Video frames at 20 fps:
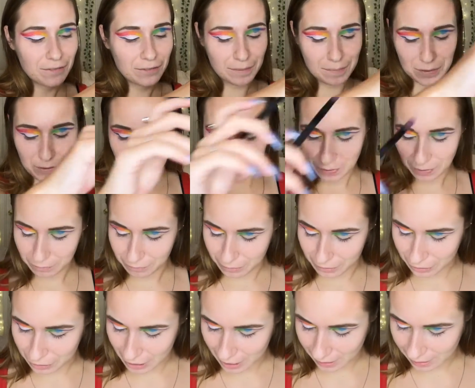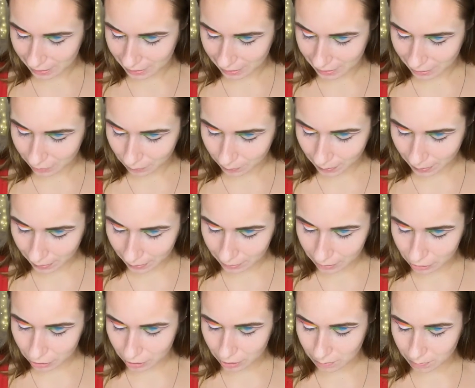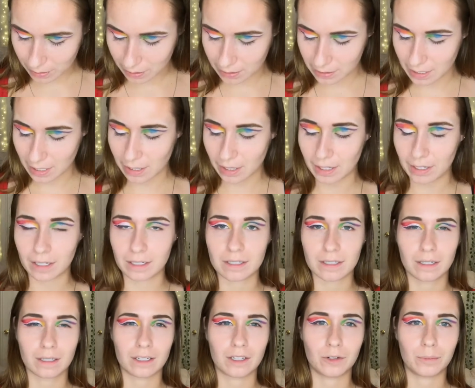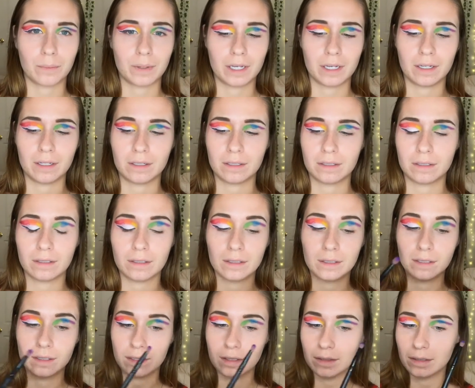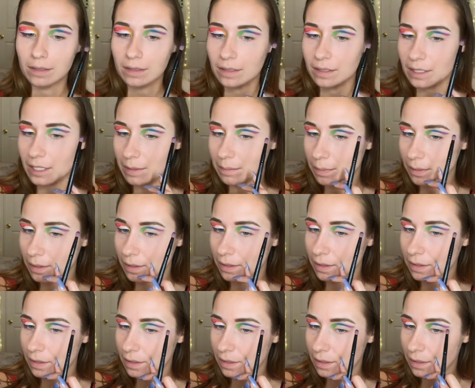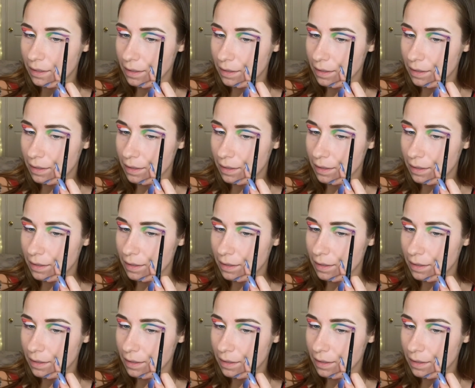from the Morphe Jaclyn Hill palette, just because I think it's a little bit deeper,